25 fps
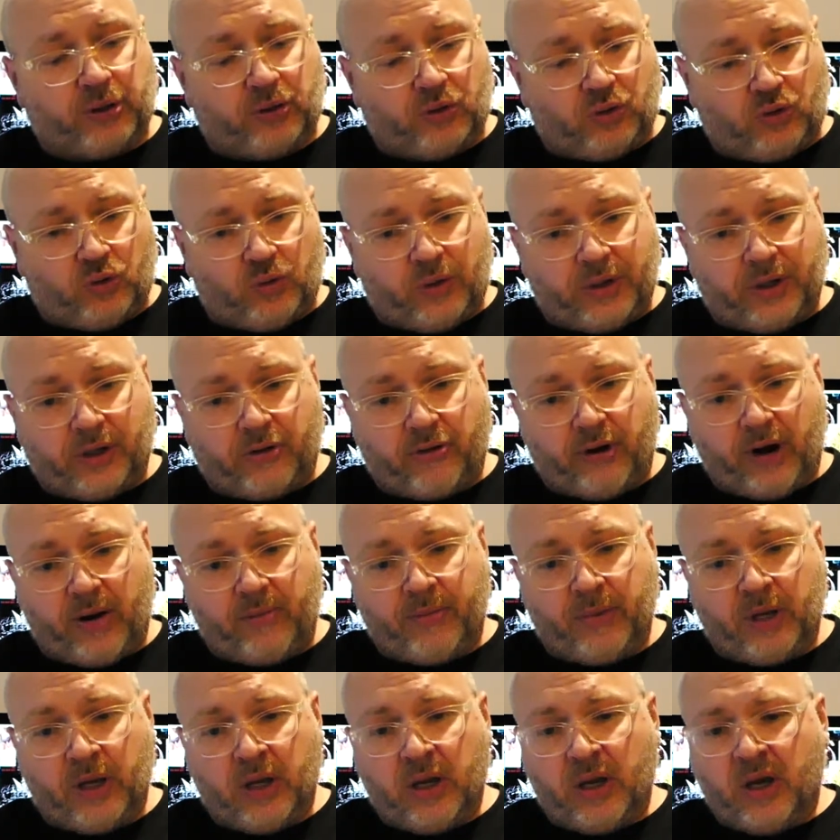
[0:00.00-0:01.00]
cool one to
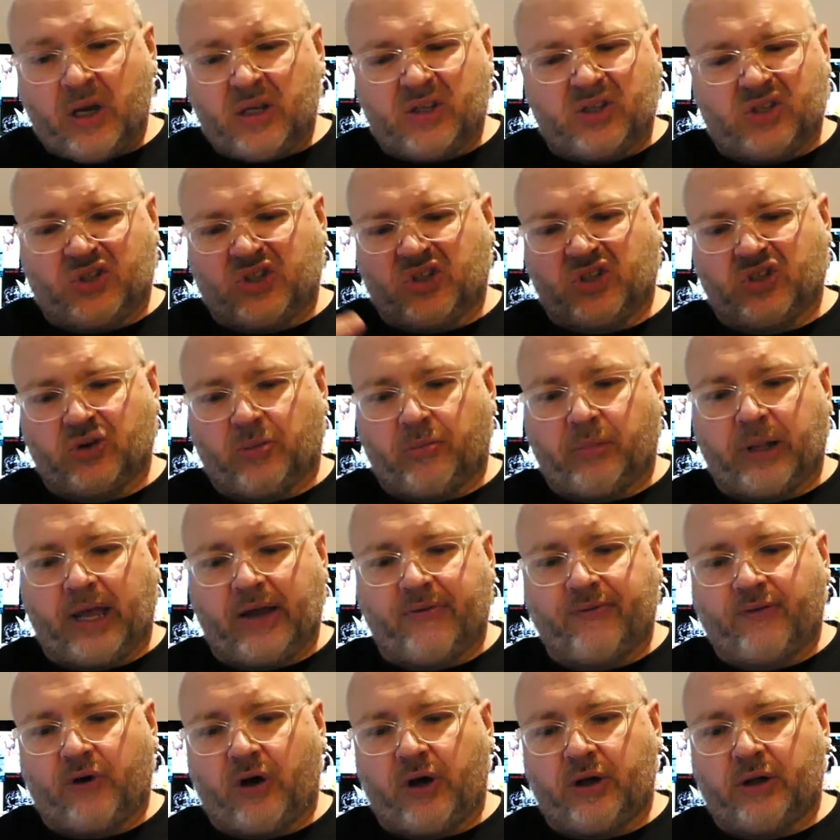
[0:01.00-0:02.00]
grab. It's just on black
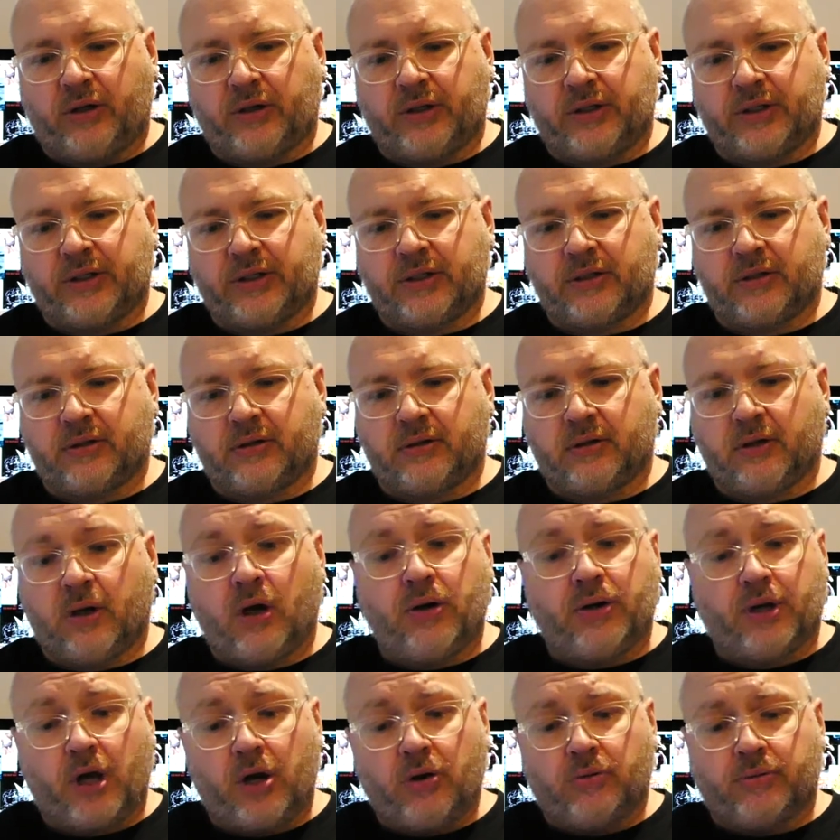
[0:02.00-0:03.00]
vinyl. It's
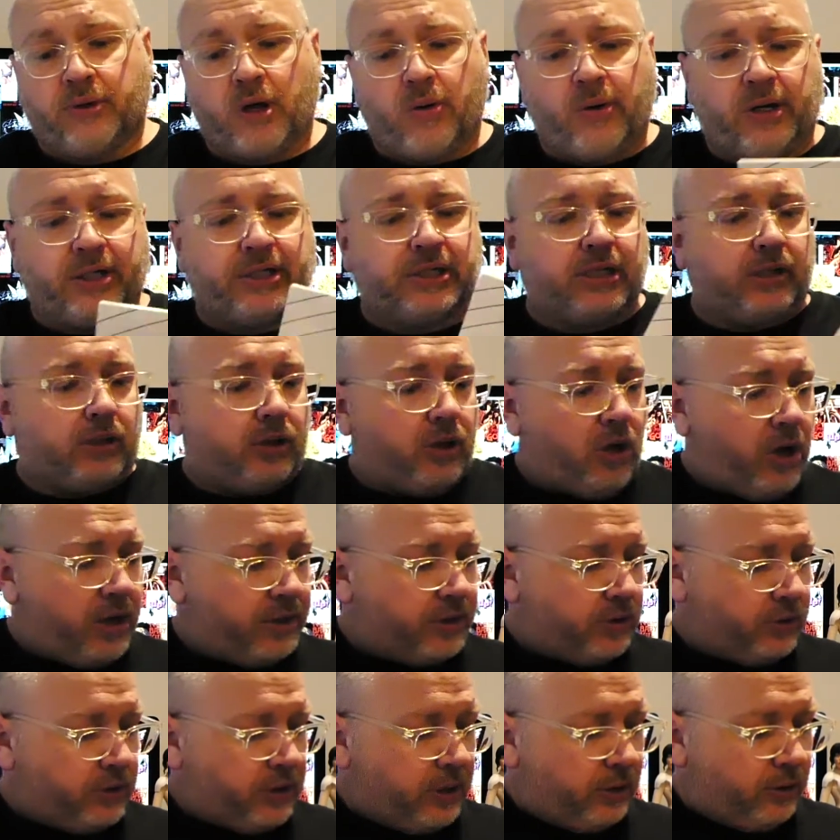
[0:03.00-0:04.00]
I tell a lie.
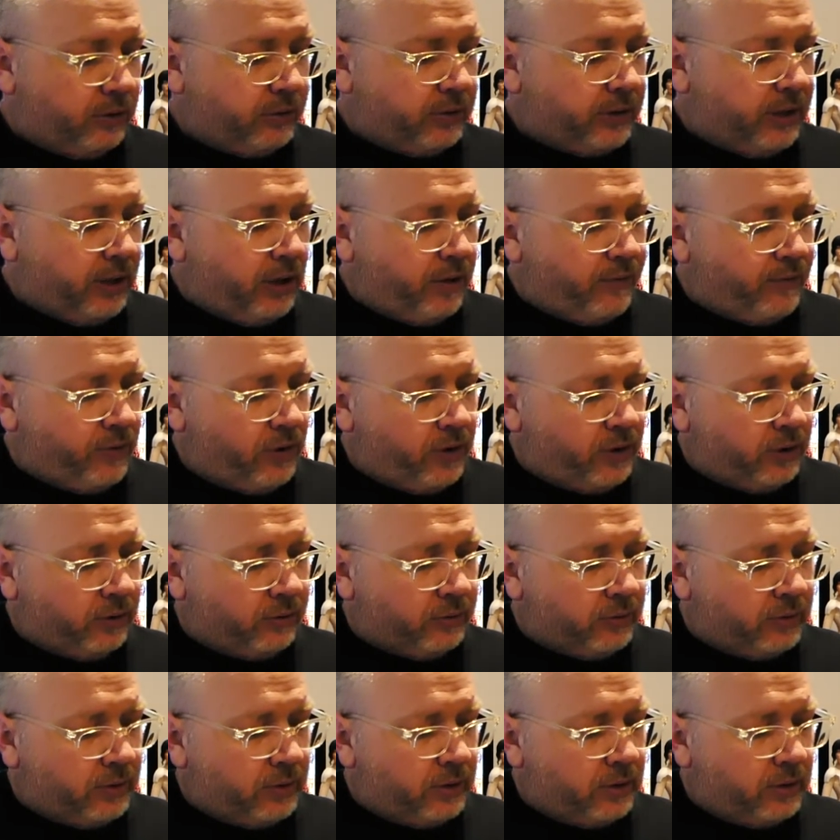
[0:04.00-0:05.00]
It's on yellow
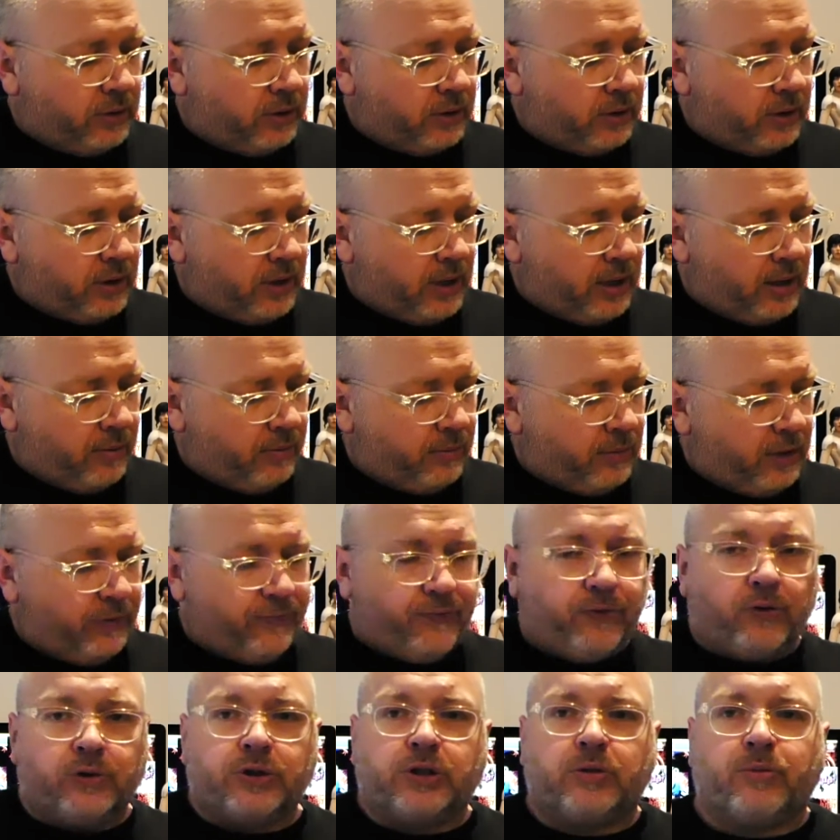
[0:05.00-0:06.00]
vinyl.
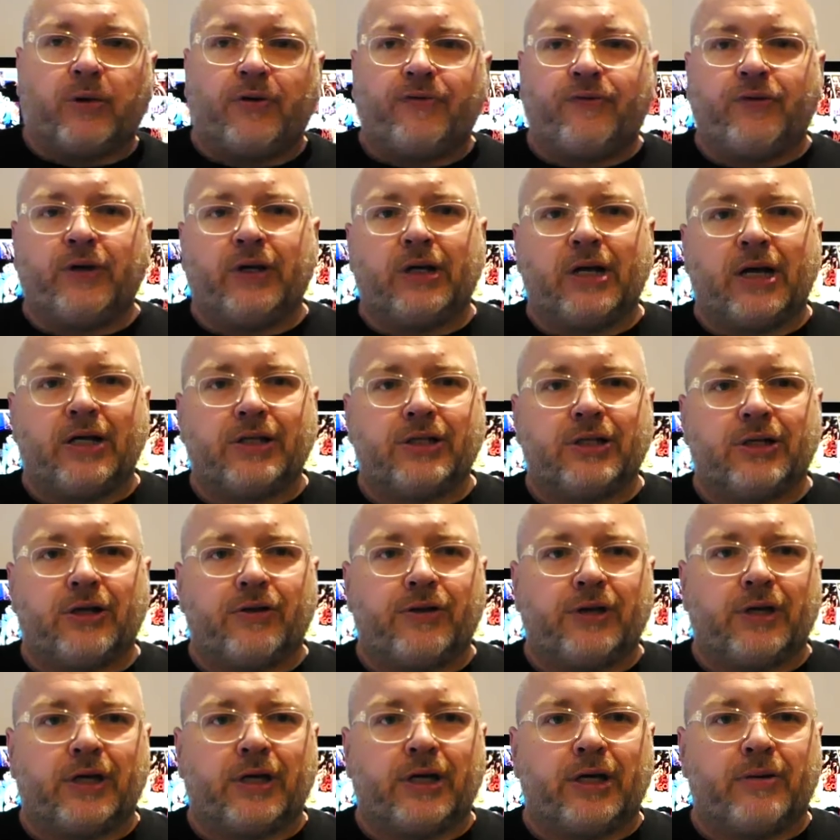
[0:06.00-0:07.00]
Unfortunately, my fingernails I don't
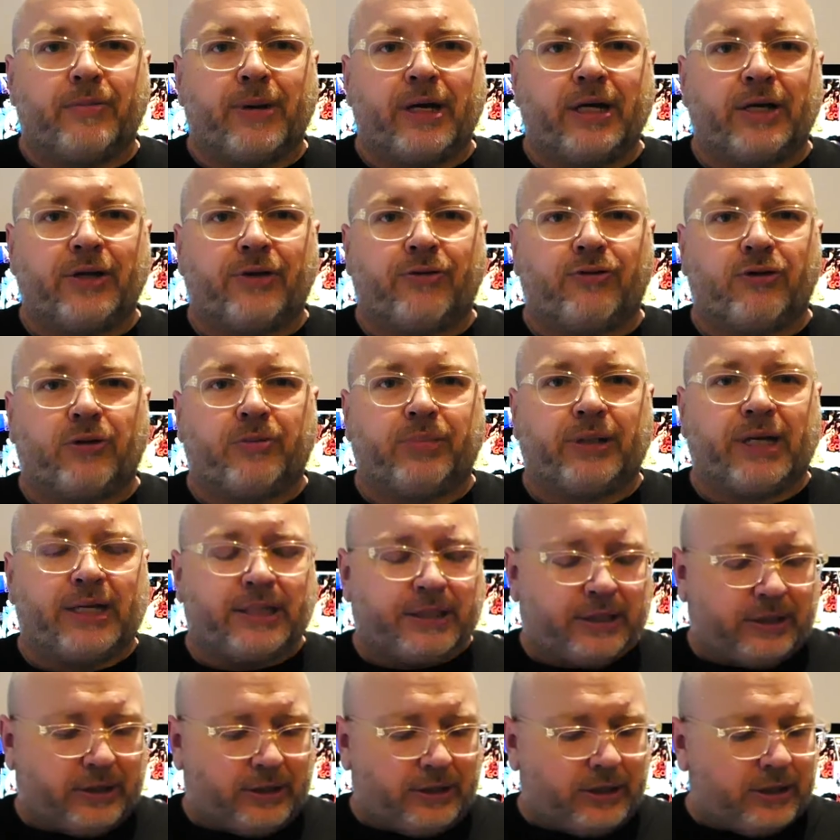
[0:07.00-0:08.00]
think are going to make it through the
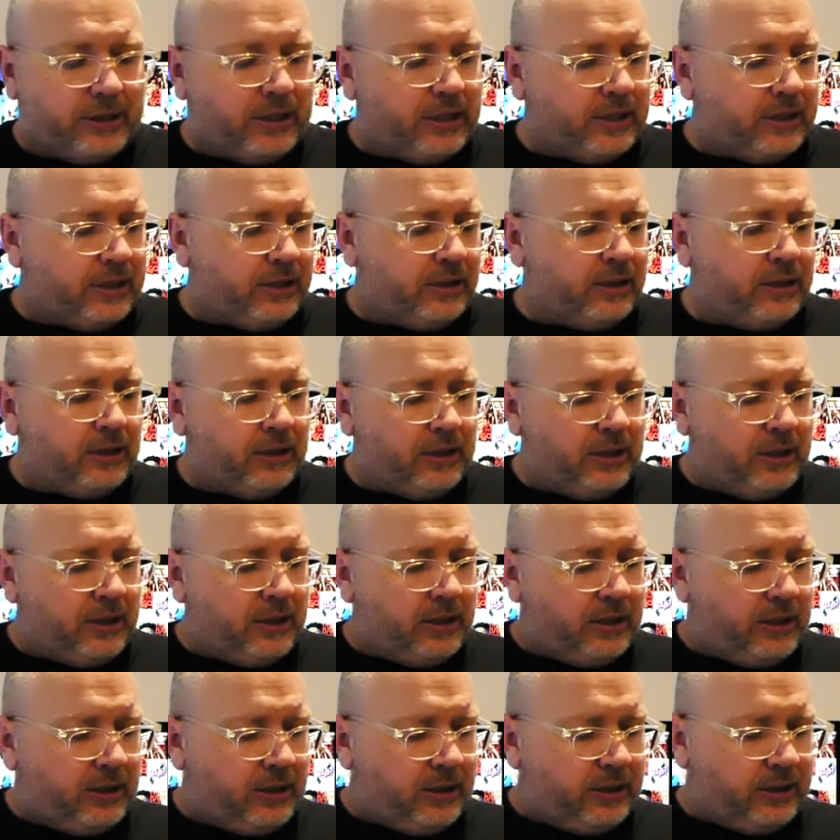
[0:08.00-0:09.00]
plastic. Oh no, they did.
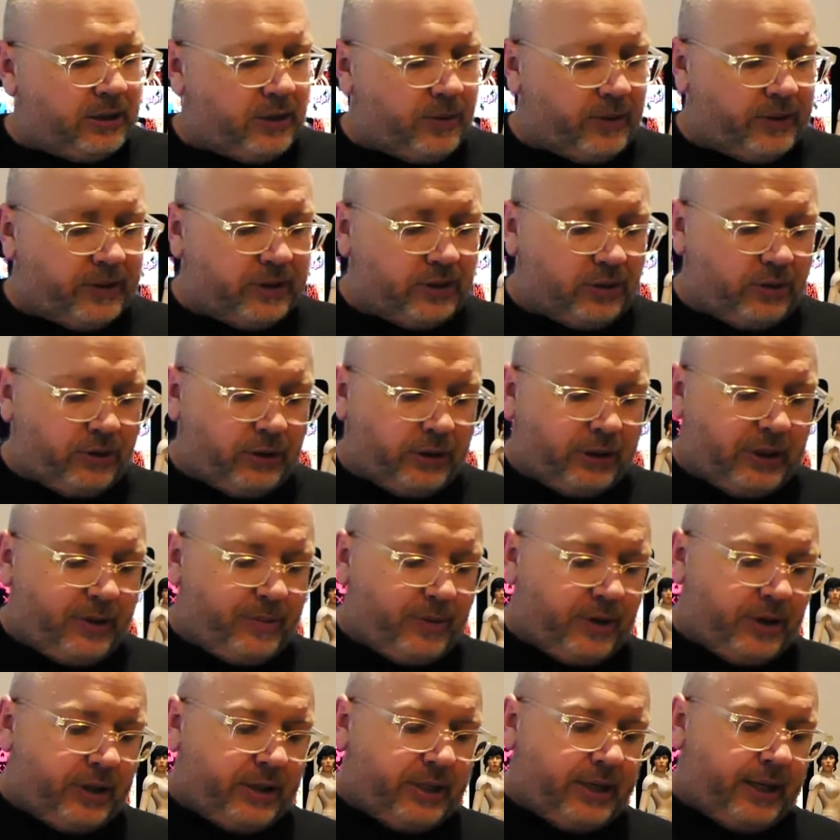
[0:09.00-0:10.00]
So it's on a
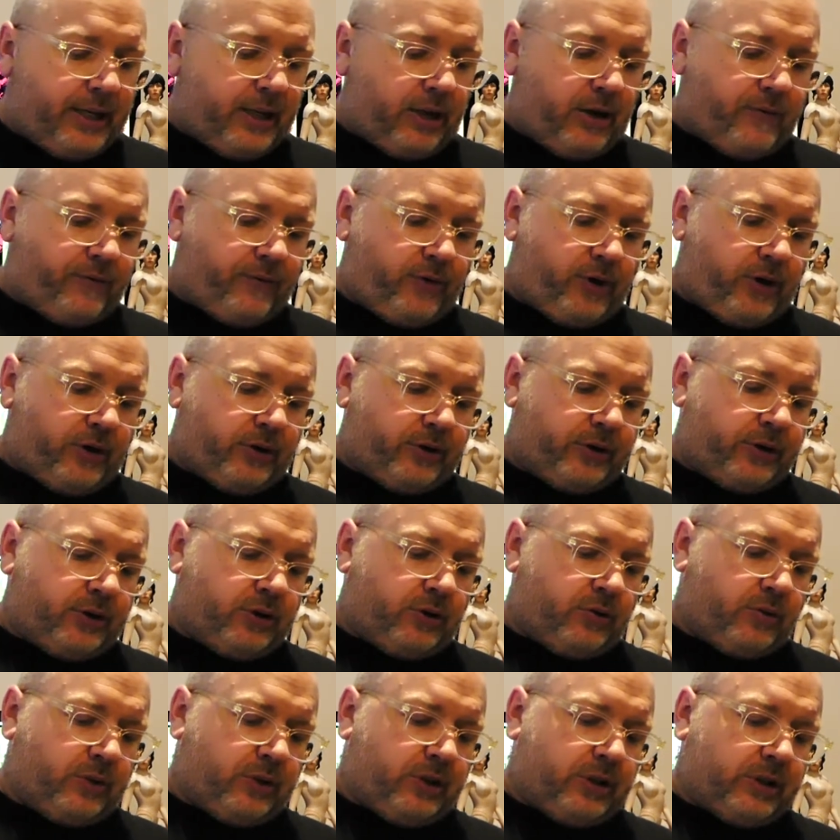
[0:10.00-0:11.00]
limited yellow vinyl
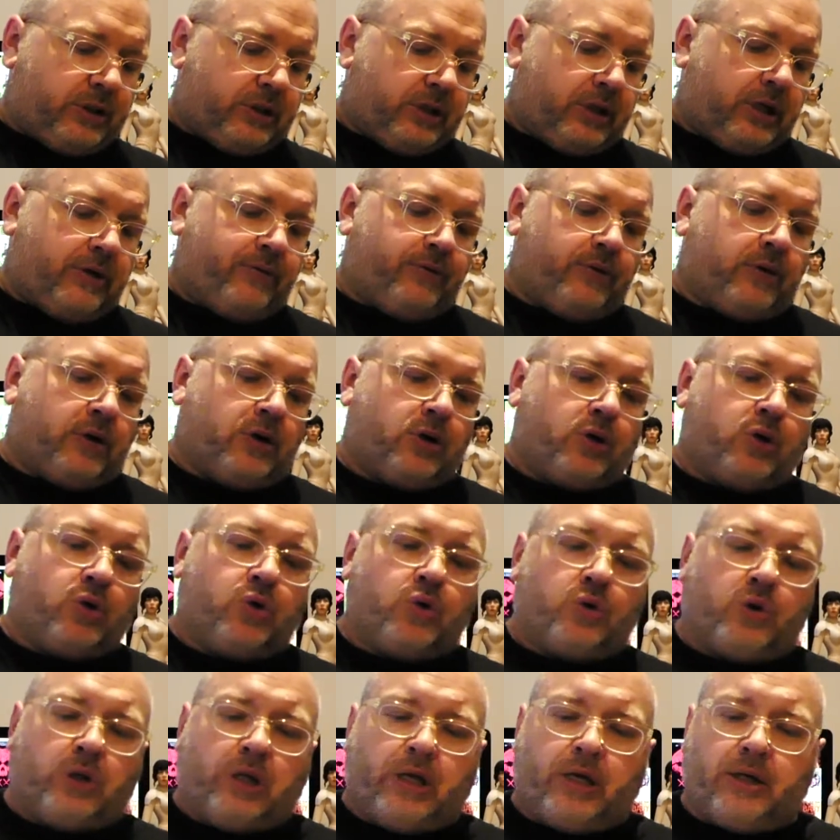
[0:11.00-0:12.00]
too, which is even
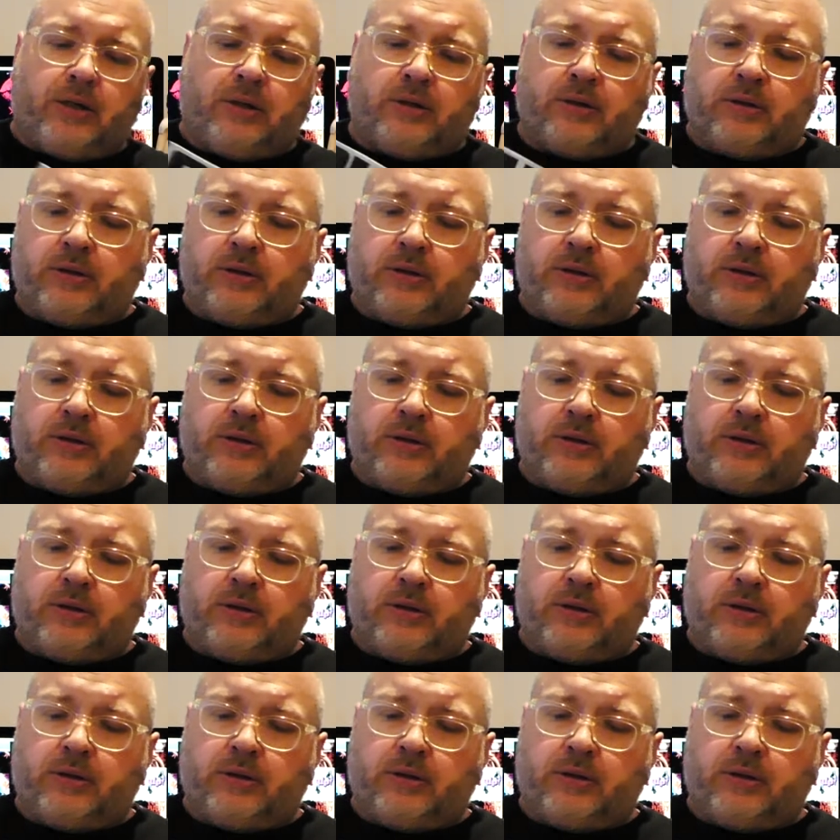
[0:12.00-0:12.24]
cooler.